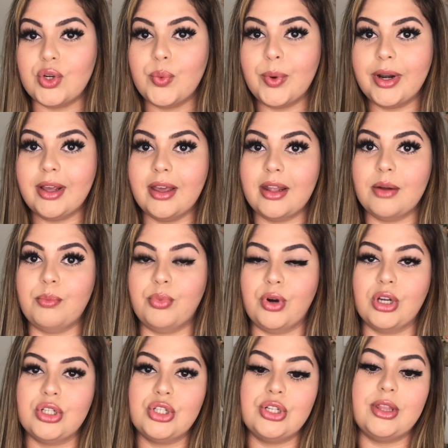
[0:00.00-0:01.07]
you want to get a
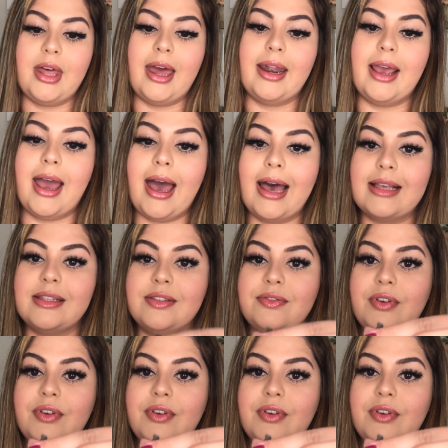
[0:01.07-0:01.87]
brush that has